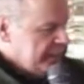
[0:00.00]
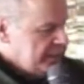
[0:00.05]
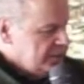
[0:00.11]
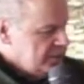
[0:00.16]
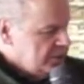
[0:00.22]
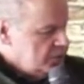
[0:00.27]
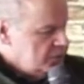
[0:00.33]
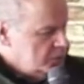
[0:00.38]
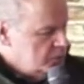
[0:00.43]

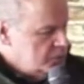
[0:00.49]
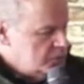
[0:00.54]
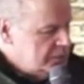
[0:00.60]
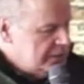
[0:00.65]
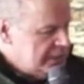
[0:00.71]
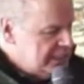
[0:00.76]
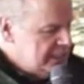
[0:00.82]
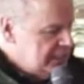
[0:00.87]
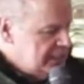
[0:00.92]
to
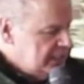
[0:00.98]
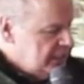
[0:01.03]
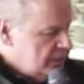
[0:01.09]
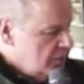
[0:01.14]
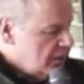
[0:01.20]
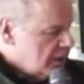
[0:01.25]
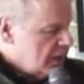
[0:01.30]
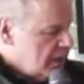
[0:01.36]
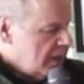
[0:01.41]
continue
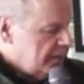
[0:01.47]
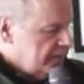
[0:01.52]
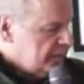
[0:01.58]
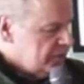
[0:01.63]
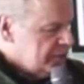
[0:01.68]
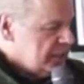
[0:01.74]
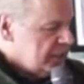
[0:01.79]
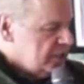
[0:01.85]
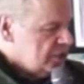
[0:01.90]
our
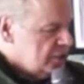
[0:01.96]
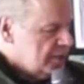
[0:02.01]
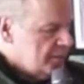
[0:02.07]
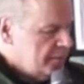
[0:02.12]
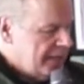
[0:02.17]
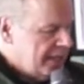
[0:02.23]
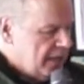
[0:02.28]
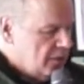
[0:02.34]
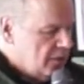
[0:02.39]
conversation
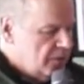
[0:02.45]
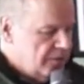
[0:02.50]
about